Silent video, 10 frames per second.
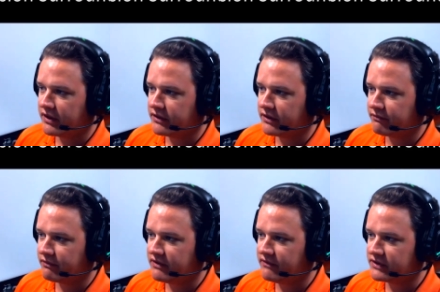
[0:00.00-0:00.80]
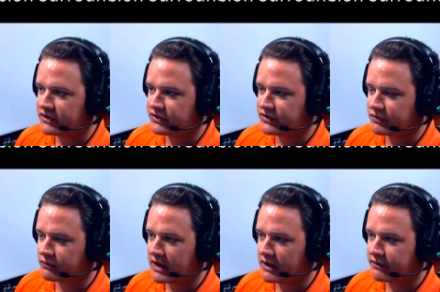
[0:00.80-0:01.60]
the 3D Vision
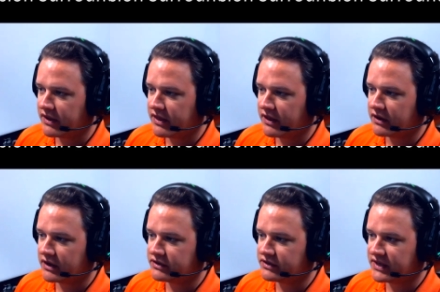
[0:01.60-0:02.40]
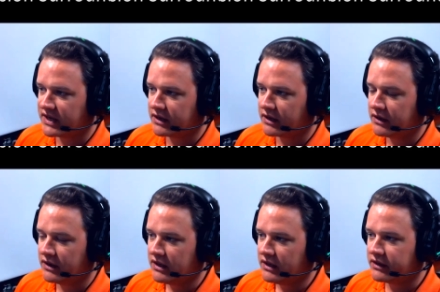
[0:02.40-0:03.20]
Surround, I think I just had a
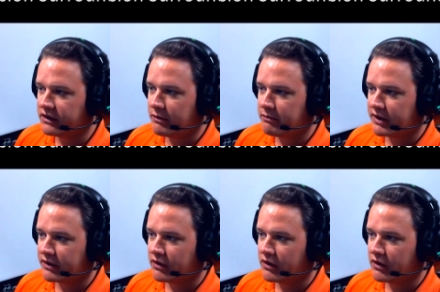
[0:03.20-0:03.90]
little bit better